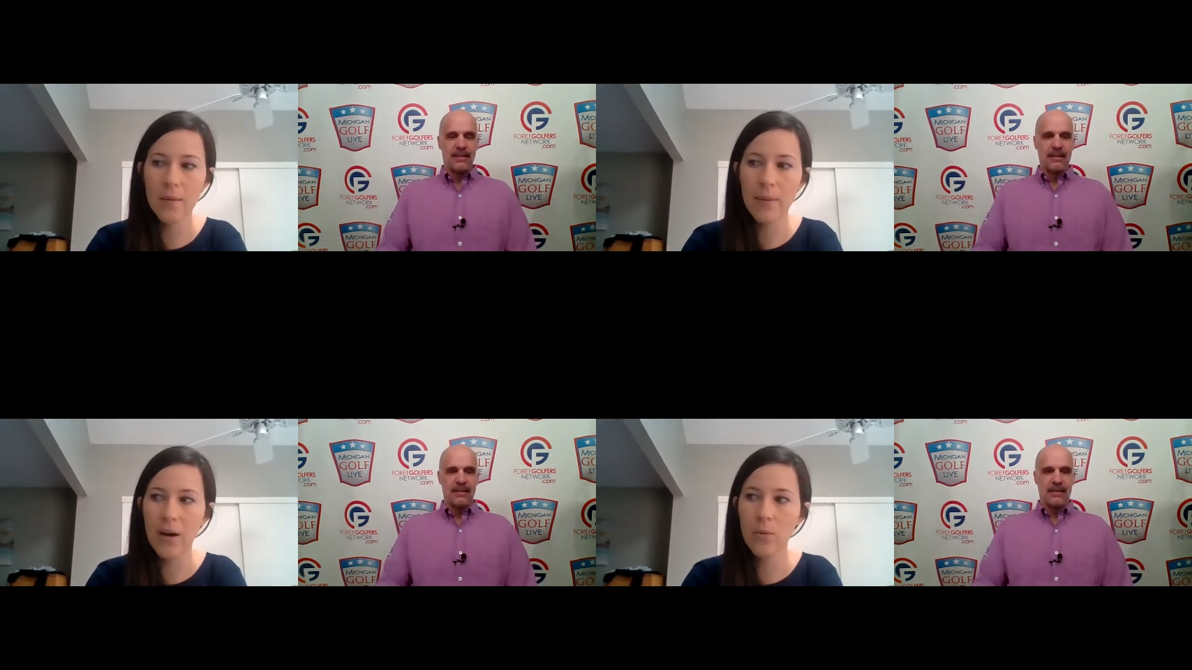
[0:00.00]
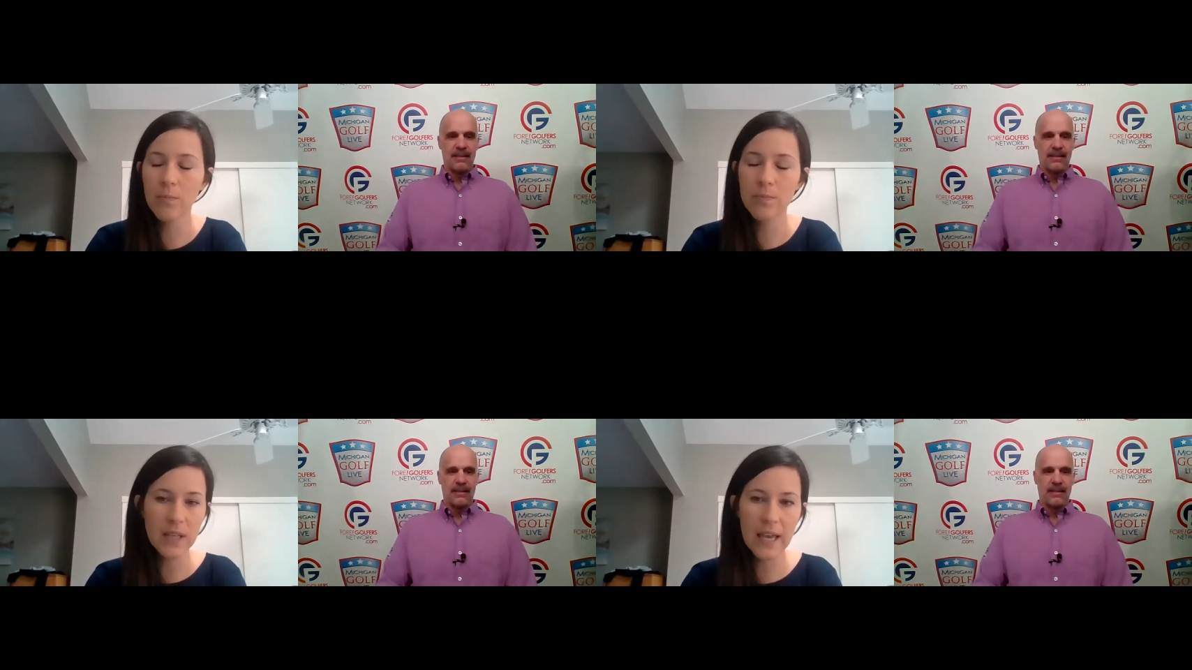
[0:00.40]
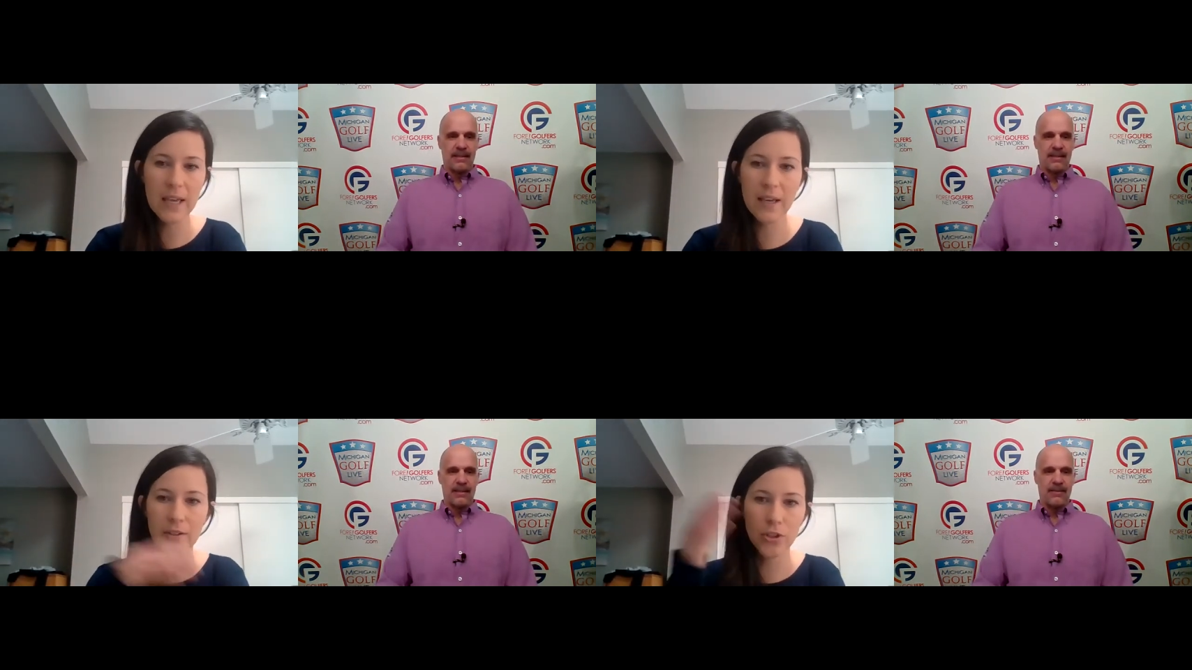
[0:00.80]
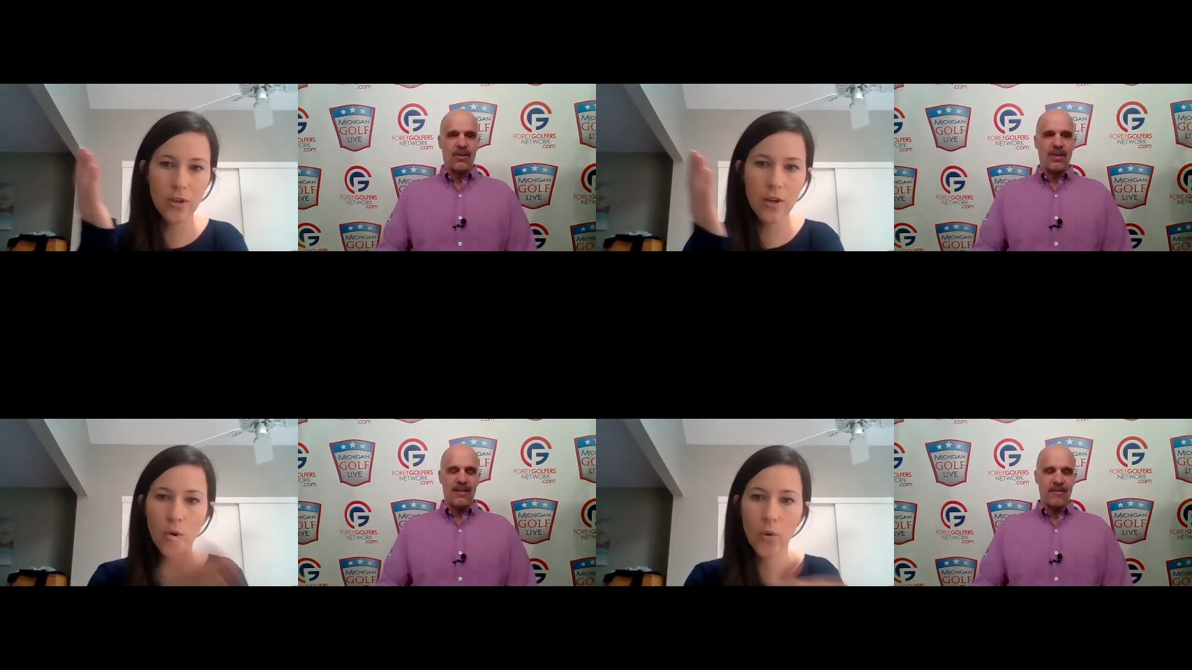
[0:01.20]
Speaker 1: about playing
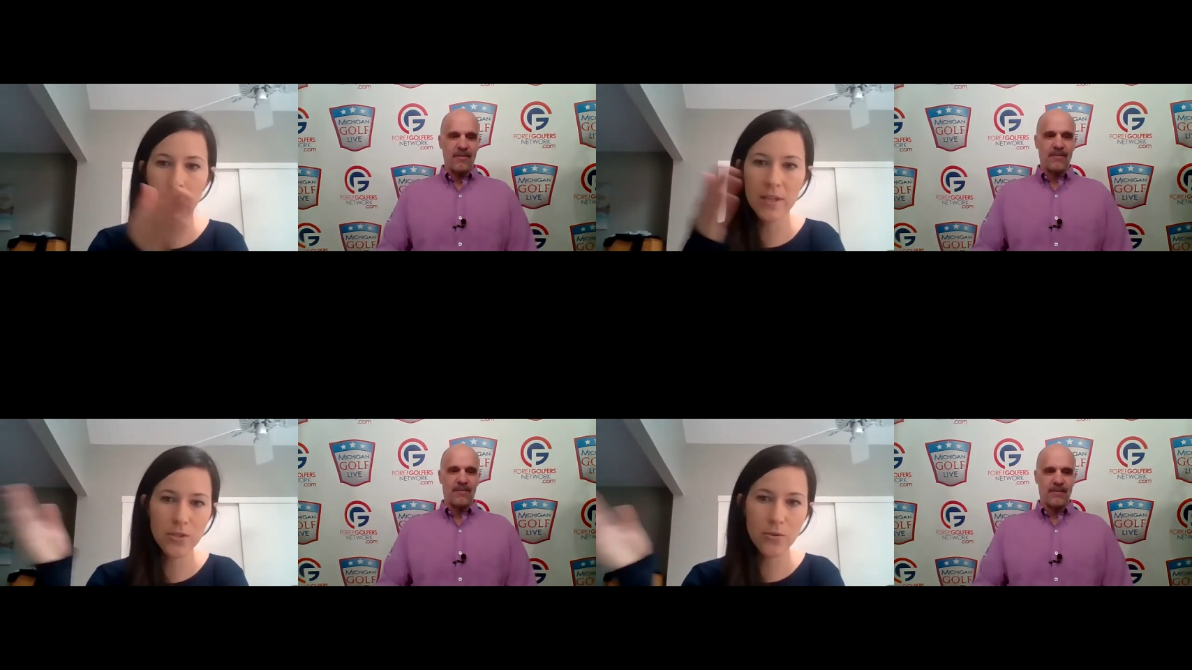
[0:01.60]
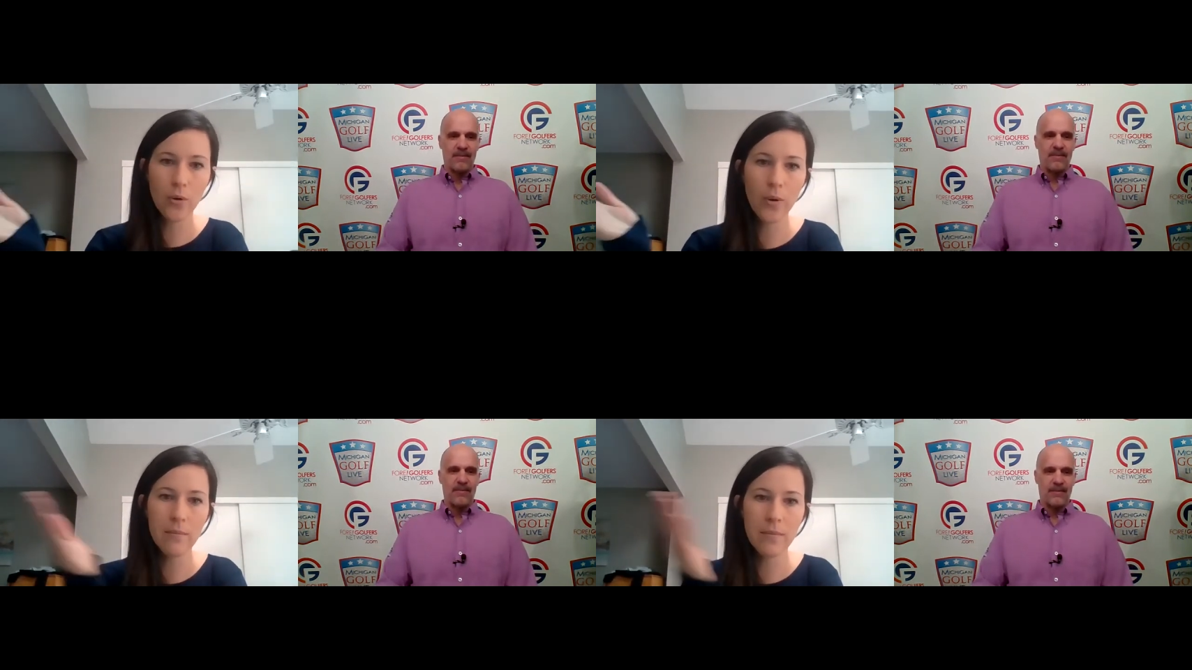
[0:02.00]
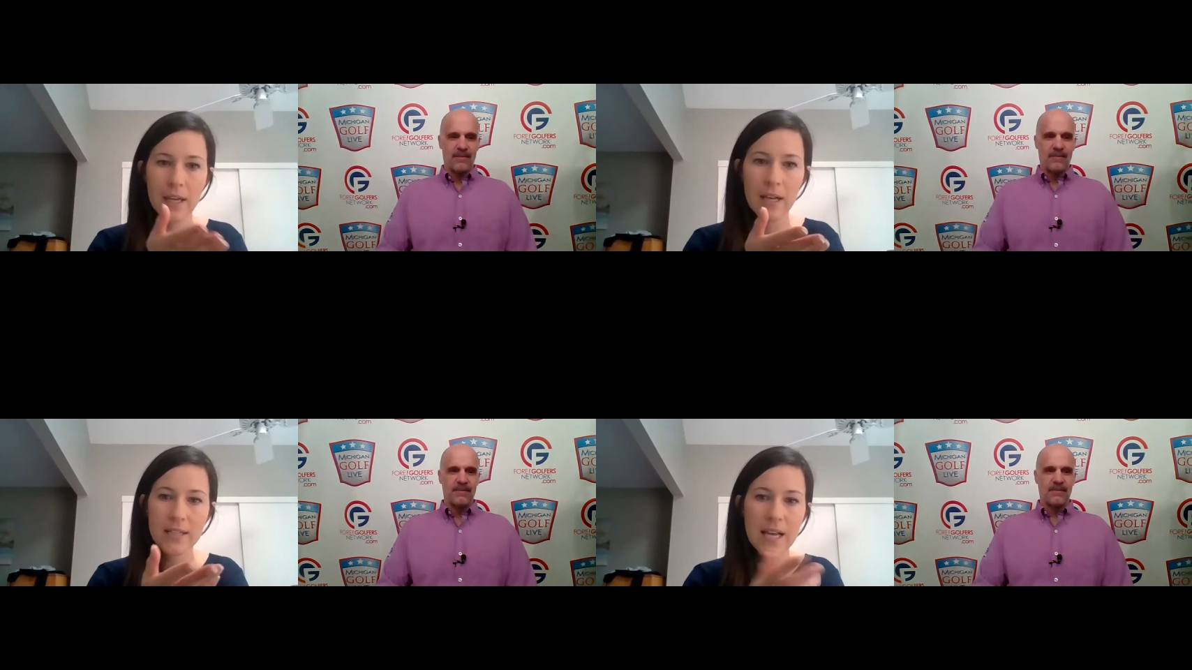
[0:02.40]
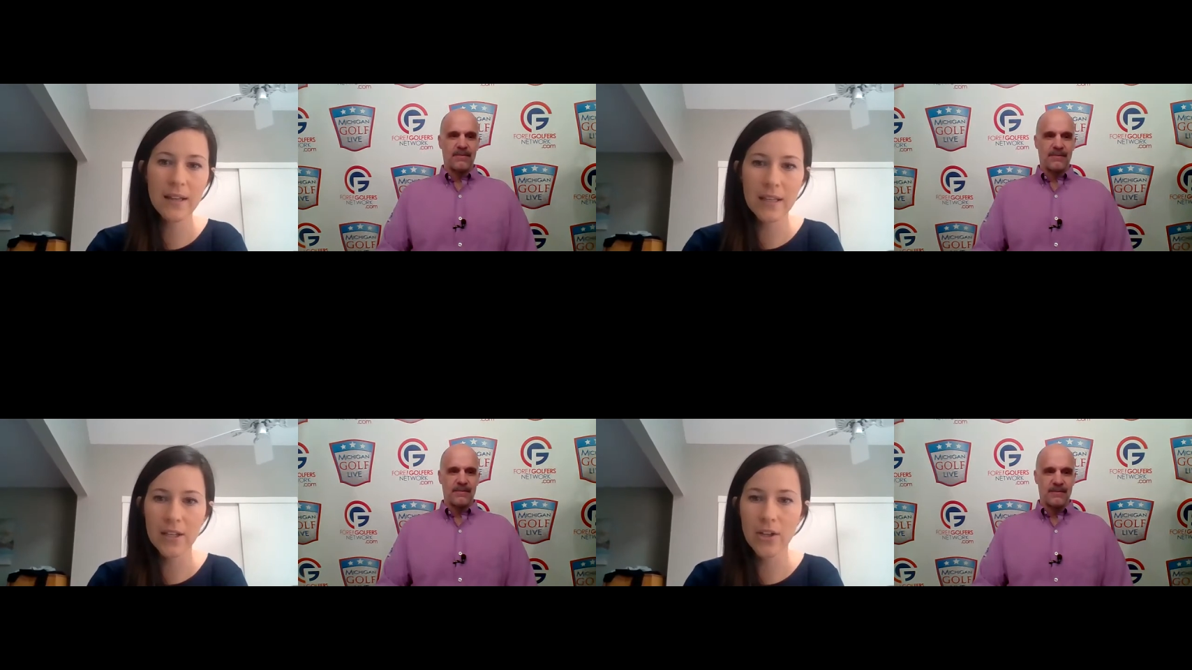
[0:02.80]
right. equipment to equipment,
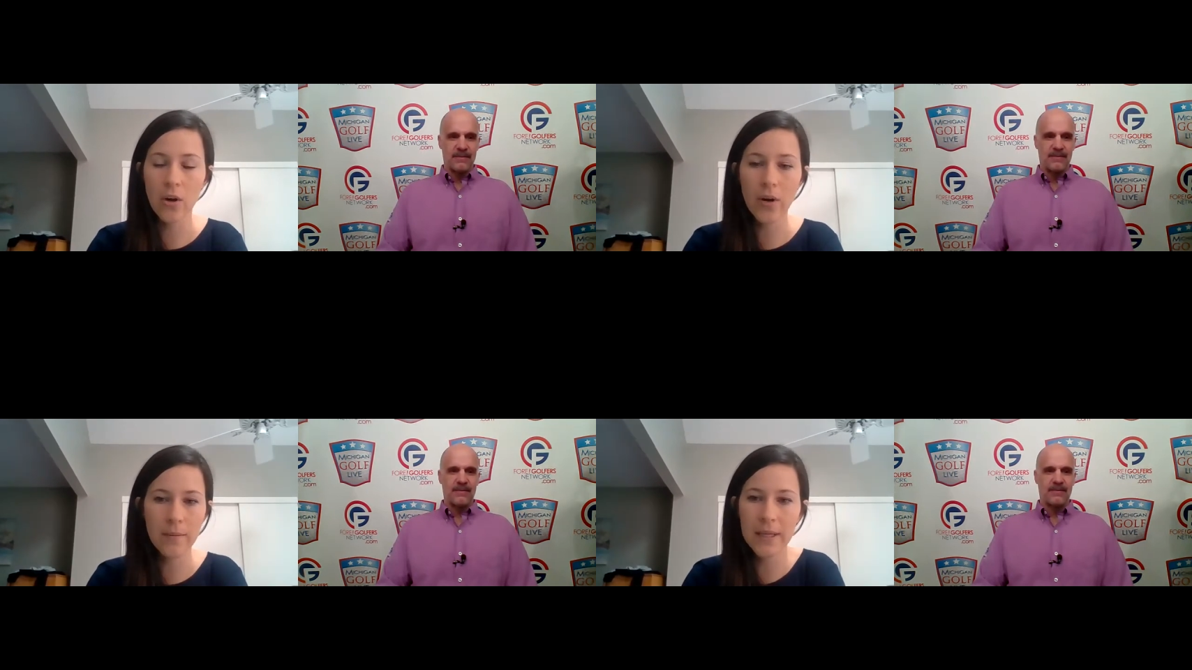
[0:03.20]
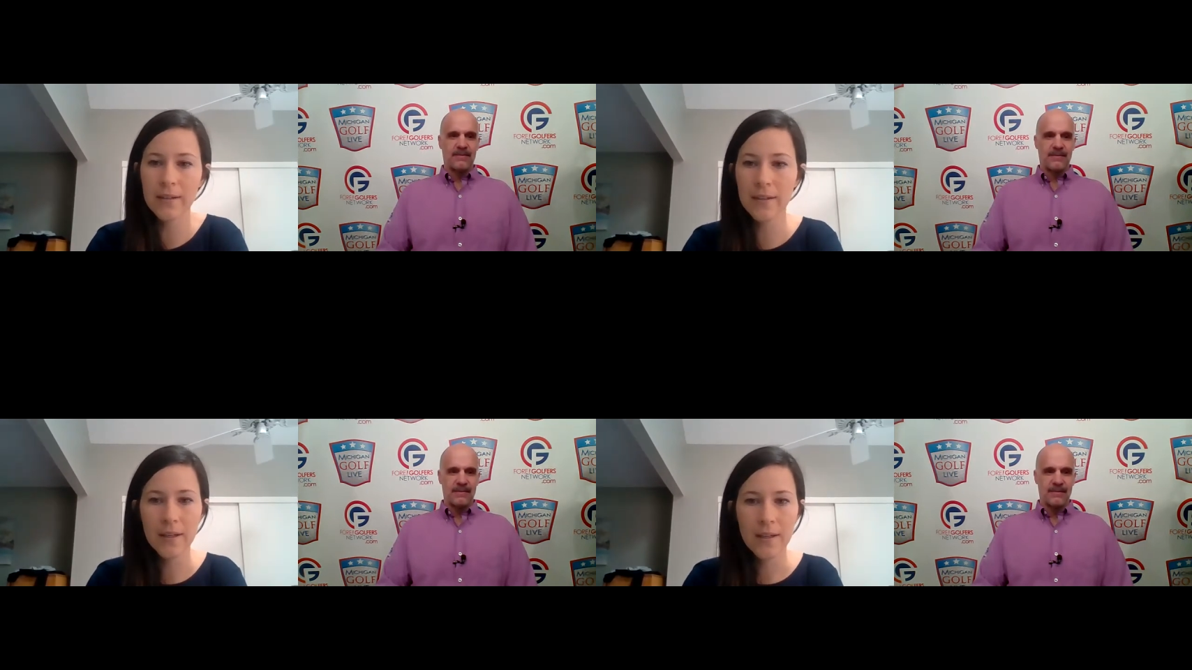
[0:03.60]
exactly, you know, I mean,